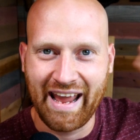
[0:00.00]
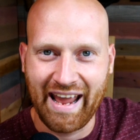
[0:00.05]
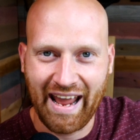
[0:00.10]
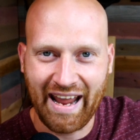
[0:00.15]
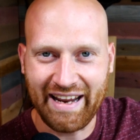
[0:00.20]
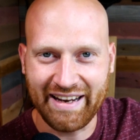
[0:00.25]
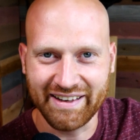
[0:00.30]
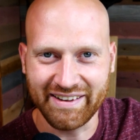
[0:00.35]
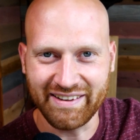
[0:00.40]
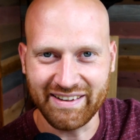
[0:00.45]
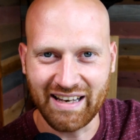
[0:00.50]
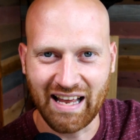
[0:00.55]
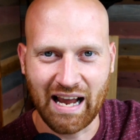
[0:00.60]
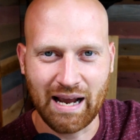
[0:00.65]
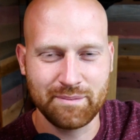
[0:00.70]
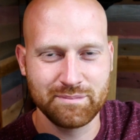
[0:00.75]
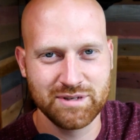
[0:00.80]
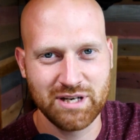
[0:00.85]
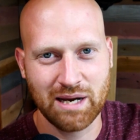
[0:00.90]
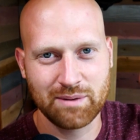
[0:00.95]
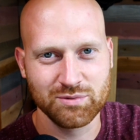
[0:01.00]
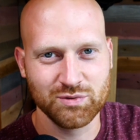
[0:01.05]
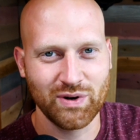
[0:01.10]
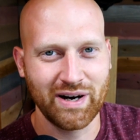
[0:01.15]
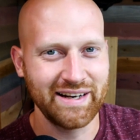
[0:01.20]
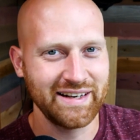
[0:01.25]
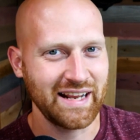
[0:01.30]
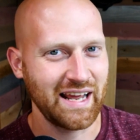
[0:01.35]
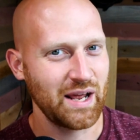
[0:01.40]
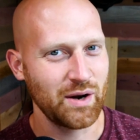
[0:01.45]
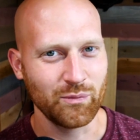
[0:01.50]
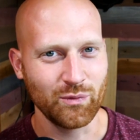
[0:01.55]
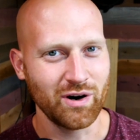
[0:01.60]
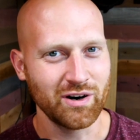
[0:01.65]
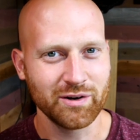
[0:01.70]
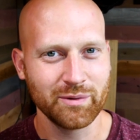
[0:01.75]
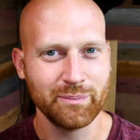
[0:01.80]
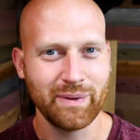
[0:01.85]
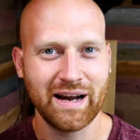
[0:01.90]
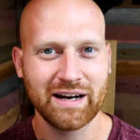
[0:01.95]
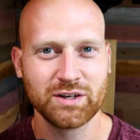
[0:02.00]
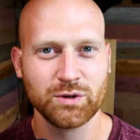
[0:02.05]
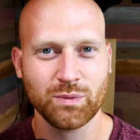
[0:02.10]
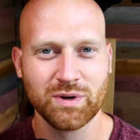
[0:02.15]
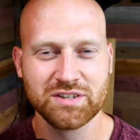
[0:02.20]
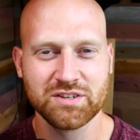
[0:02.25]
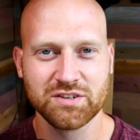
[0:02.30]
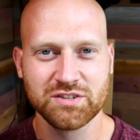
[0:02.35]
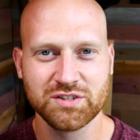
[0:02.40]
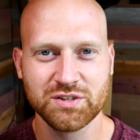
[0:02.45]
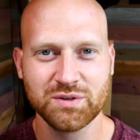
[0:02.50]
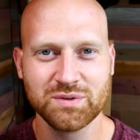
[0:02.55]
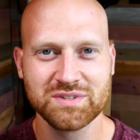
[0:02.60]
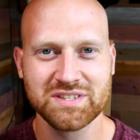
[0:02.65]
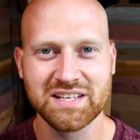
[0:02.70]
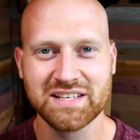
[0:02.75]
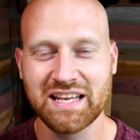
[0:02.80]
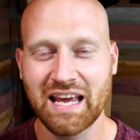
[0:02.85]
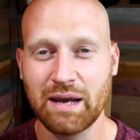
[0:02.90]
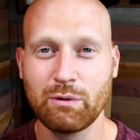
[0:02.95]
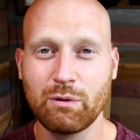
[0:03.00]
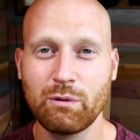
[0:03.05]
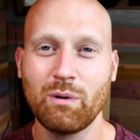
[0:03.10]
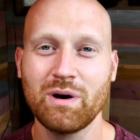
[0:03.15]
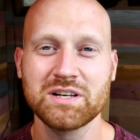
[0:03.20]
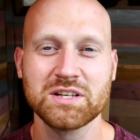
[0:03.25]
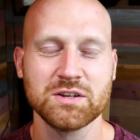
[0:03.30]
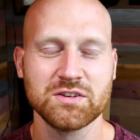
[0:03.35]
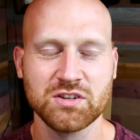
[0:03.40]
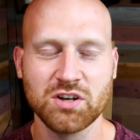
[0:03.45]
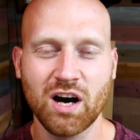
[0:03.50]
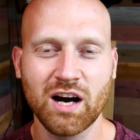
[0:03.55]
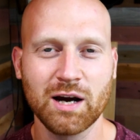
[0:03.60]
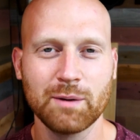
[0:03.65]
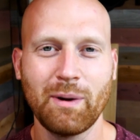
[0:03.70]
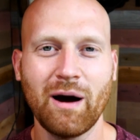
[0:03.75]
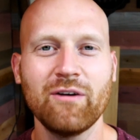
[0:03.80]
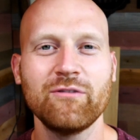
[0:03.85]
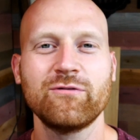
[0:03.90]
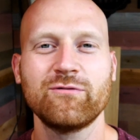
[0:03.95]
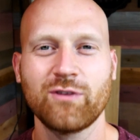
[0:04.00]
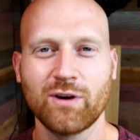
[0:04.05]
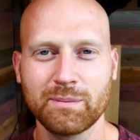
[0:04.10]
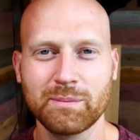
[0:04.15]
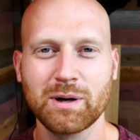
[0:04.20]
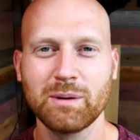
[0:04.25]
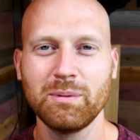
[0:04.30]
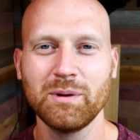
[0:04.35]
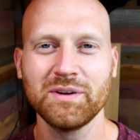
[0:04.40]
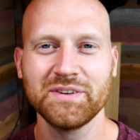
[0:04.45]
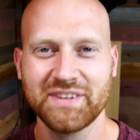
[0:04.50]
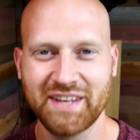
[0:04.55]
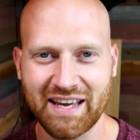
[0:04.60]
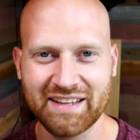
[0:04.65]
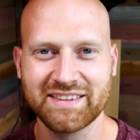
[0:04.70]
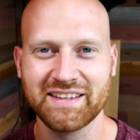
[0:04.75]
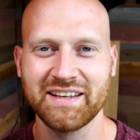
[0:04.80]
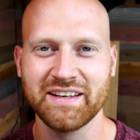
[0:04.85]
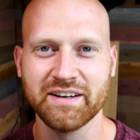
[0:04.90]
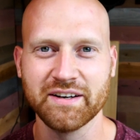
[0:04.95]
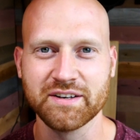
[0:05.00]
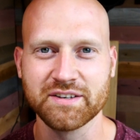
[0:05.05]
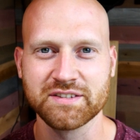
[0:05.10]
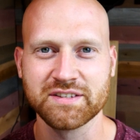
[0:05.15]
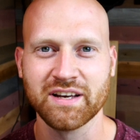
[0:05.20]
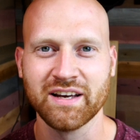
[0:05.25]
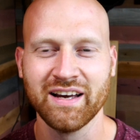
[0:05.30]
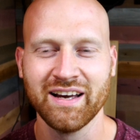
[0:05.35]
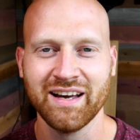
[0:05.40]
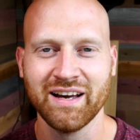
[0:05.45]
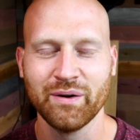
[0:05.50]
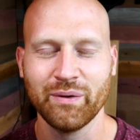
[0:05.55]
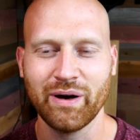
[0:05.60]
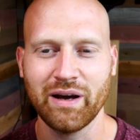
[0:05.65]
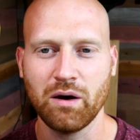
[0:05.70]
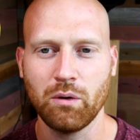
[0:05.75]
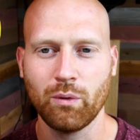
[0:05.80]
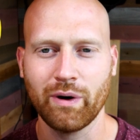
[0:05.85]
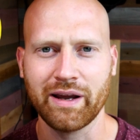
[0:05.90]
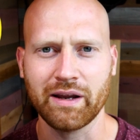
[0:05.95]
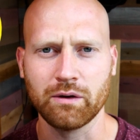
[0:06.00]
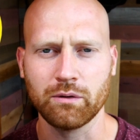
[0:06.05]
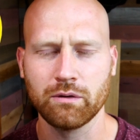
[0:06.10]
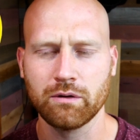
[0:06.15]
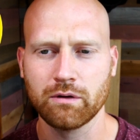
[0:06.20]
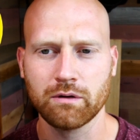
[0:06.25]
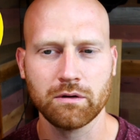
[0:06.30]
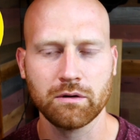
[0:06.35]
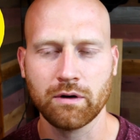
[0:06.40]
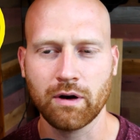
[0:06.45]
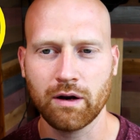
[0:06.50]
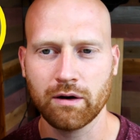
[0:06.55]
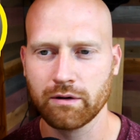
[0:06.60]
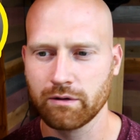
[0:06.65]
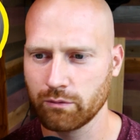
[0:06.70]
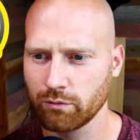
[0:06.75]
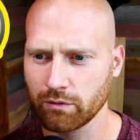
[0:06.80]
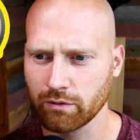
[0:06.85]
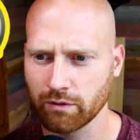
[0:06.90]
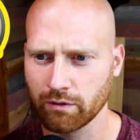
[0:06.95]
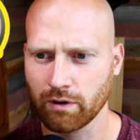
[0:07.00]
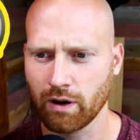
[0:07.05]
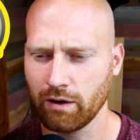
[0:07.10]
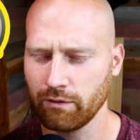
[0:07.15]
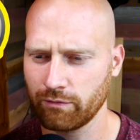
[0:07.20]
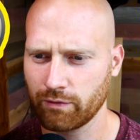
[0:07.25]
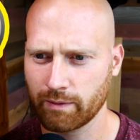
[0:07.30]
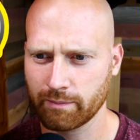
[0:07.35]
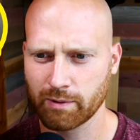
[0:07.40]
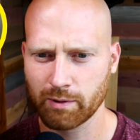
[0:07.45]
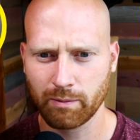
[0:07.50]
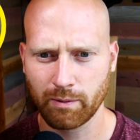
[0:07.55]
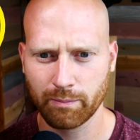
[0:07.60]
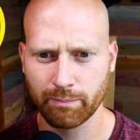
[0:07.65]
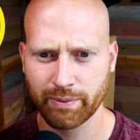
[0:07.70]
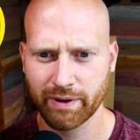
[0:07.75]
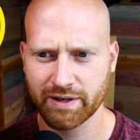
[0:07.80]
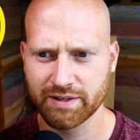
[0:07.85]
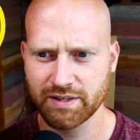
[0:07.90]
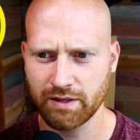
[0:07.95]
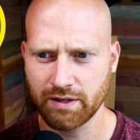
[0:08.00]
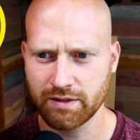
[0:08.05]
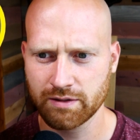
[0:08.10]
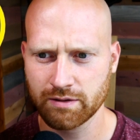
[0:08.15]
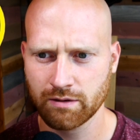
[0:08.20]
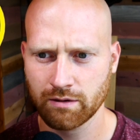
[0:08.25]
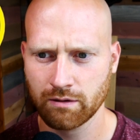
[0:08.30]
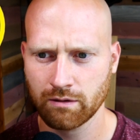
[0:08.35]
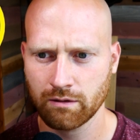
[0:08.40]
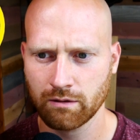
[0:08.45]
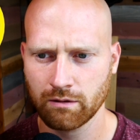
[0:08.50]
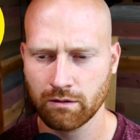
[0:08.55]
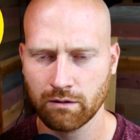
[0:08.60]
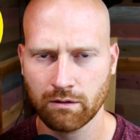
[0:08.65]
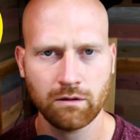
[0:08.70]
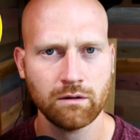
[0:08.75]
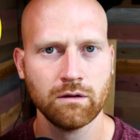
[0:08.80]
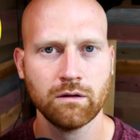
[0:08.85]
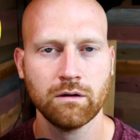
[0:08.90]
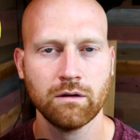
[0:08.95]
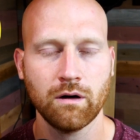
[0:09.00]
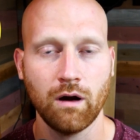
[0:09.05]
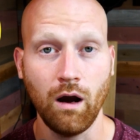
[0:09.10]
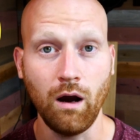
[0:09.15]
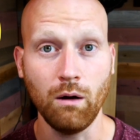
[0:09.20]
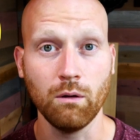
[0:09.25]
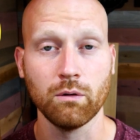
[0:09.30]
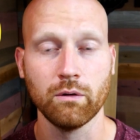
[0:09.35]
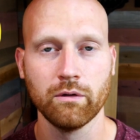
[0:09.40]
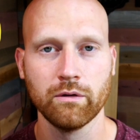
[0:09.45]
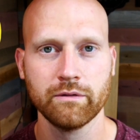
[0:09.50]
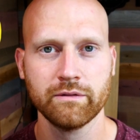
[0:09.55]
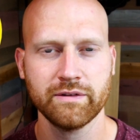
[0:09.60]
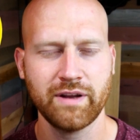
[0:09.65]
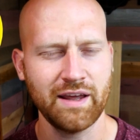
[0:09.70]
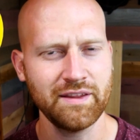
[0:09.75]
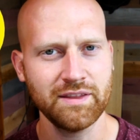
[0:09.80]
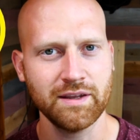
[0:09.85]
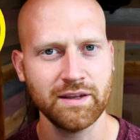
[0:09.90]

Hey y'all, I'm JamesWright, and welcome back to Wizards News. Today we want to talk about formidable Death Eaters. Wait, no, not formidable Pixies? Oh, Death